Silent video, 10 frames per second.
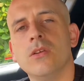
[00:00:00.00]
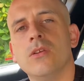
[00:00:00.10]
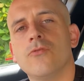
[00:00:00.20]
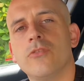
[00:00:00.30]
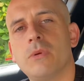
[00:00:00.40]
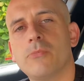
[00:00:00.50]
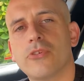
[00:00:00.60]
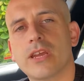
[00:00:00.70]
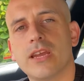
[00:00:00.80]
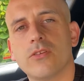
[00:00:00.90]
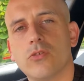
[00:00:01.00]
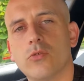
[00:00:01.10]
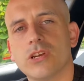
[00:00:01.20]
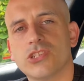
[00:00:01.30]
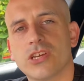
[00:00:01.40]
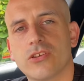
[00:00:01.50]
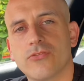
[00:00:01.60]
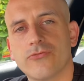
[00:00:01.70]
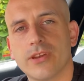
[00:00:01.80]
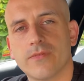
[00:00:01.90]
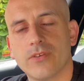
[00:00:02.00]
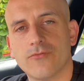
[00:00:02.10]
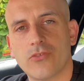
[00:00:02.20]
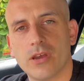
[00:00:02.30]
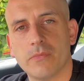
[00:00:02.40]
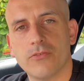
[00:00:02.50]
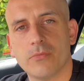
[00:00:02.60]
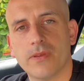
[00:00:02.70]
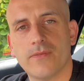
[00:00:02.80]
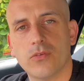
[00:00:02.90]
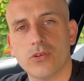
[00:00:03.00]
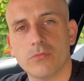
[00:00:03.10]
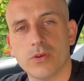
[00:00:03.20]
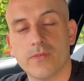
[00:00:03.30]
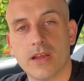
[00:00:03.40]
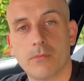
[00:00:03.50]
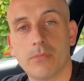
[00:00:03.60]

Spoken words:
Remember again, always check your rear view and right mirror before you move out.